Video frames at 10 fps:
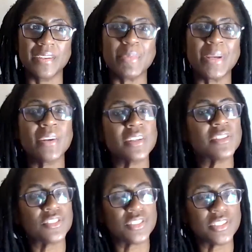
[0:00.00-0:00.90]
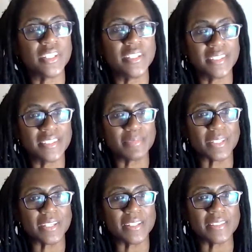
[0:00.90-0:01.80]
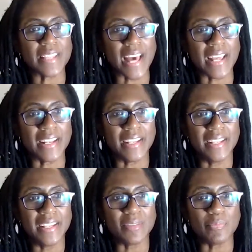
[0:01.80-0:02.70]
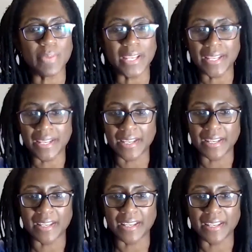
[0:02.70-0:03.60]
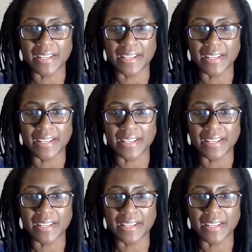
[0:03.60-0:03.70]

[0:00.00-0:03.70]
and better understood because that being